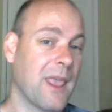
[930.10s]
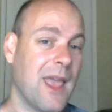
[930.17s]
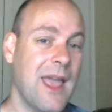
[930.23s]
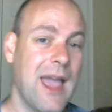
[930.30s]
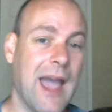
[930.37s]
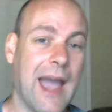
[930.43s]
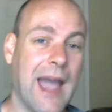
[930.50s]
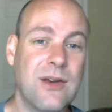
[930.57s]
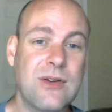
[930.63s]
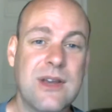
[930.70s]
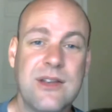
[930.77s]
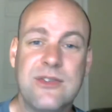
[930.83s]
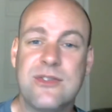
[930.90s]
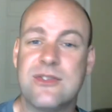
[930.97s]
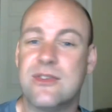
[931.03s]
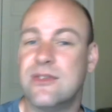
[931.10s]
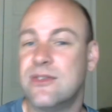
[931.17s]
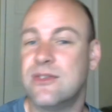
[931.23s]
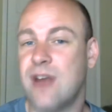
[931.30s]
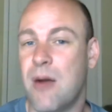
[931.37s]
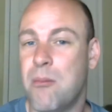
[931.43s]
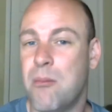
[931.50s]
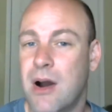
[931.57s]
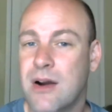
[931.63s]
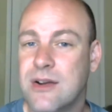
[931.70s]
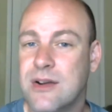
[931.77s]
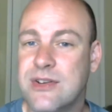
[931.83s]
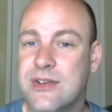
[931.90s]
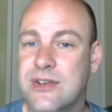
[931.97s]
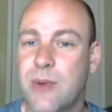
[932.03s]
Anarchists and some
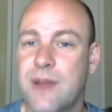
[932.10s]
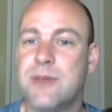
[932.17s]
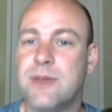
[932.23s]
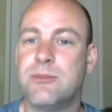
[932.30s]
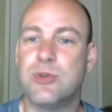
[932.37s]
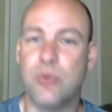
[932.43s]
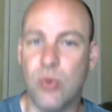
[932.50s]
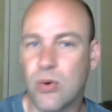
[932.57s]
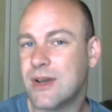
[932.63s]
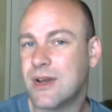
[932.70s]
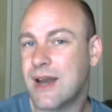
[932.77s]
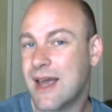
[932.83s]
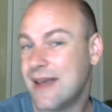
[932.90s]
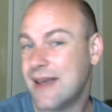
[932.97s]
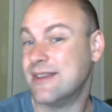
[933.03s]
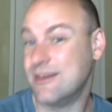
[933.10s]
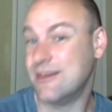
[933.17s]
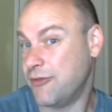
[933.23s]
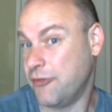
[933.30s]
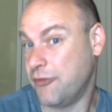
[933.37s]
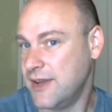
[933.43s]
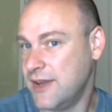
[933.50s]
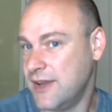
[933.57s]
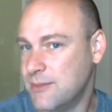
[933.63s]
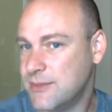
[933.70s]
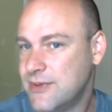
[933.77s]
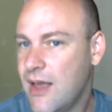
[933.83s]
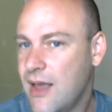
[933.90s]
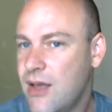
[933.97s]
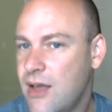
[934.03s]
Marxists want them to organize and free
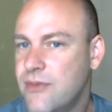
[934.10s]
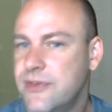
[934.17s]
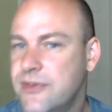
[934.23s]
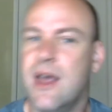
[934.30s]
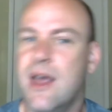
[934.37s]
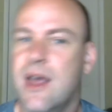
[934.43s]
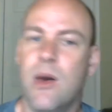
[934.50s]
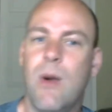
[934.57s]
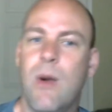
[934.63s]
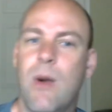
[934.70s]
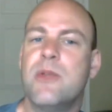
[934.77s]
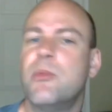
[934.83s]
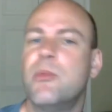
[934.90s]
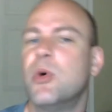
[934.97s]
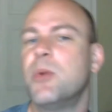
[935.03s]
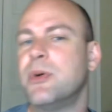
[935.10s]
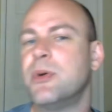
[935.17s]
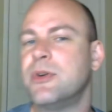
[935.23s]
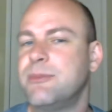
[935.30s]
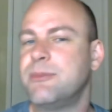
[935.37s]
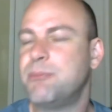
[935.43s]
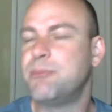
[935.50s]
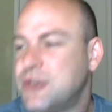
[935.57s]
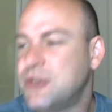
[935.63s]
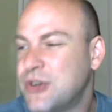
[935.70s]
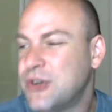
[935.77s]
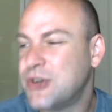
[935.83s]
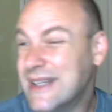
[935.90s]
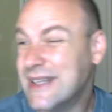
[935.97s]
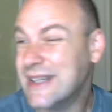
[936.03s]
themselves, while the more
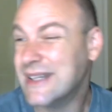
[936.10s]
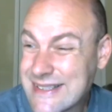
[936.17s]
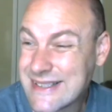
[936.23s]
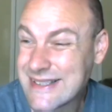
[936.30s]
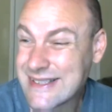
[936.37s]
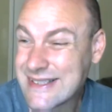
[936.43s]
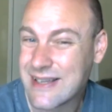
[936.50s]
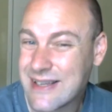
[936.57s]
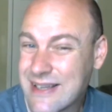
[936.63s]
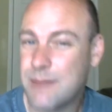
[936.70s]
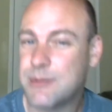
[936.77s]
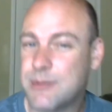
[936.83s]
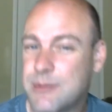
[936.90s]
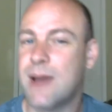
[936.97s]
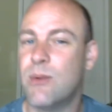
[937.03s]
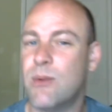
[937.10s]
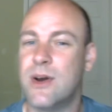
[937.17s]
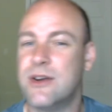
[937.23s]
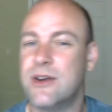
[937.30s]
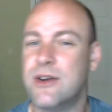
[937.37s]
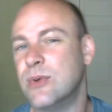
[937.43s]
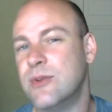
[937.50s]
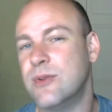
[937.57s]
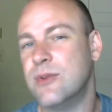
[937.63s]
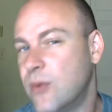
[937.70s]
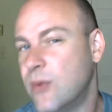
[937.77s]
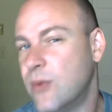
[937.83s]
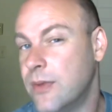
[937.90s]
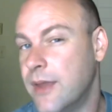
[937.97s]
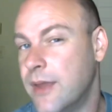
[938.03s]
paternalistic types might want to do it
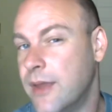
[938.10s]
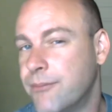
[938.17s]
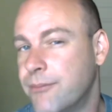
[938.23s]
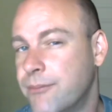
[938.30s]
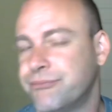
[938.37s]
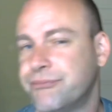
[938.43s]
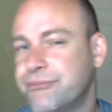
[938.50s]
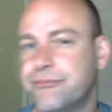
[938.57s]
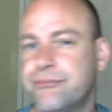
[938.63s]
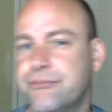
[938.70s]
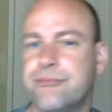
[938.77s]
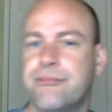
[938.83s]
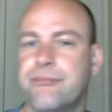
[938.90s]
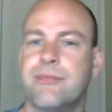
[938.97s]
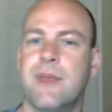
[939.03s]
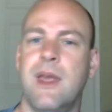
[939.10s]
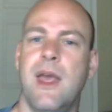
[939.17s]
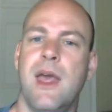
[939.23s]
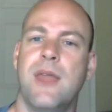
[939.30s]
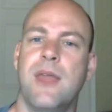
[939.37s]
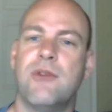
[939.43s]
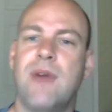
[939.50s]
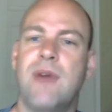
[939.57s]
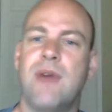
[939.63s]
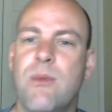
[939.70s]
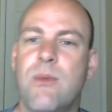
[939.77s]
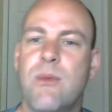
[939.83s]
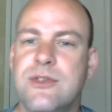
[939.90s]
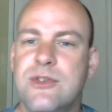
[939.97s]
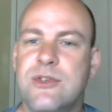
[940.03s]
for them. The right
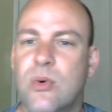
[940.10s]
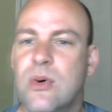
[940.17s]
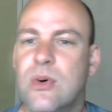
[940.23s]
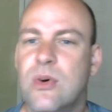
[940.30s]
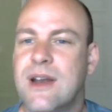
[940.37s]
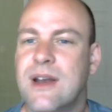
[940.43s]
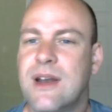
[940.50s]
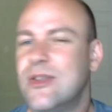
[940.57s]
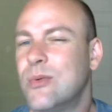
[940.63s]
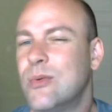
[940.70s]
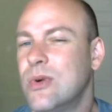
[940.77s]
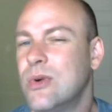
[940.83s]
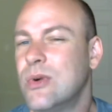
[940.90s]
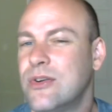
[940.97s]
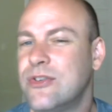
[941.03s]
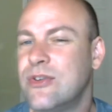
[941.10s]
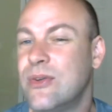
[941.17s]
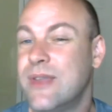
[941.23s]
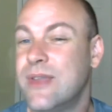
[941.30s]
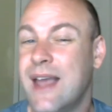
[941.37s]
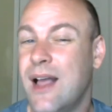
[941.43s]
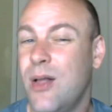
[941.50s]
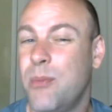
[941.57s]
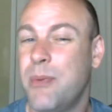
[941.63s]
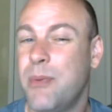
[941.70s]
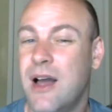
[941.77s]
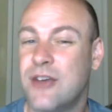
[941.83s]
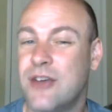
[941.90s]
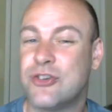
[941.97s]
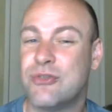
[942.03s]
wants to organize the workers so they help
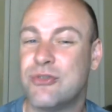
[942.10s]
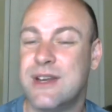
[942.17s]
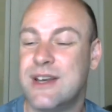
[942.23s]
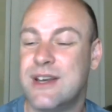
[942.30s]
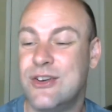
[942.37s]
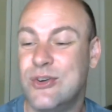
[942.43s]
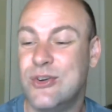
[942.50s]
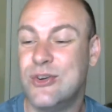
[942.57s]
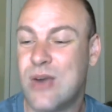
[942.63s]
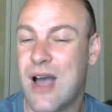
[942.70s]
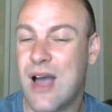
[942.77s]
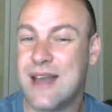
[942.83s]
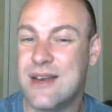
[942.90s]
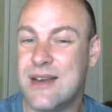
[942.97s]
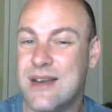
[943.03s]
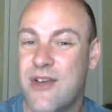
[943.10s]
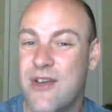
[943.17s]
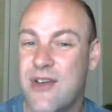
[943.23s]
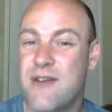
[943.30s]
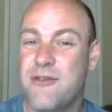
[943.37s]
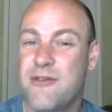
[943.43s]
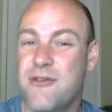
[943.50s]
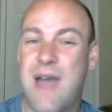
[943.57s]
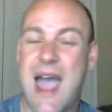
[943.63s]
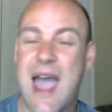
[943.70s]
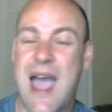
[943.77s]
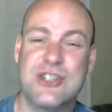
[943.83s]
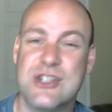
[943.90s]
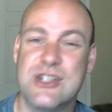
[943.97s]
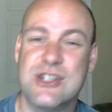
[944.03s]
usher in a new kind of
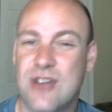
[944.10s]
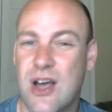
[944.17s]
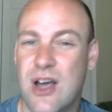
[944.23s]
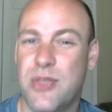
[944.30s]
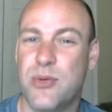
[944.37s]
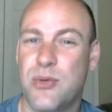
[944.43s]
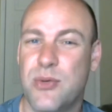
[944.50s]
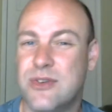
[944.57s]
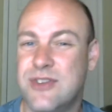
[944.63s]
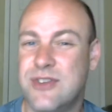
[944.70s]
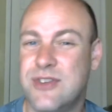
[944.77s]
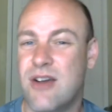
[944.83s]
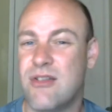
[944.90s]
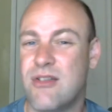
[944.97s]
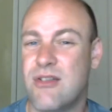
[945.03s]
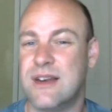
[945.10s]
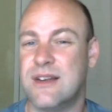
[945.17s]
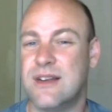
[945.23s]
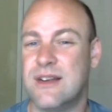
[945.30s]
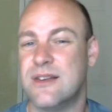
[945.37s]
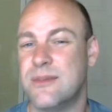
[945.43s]
fascist authoritarianism.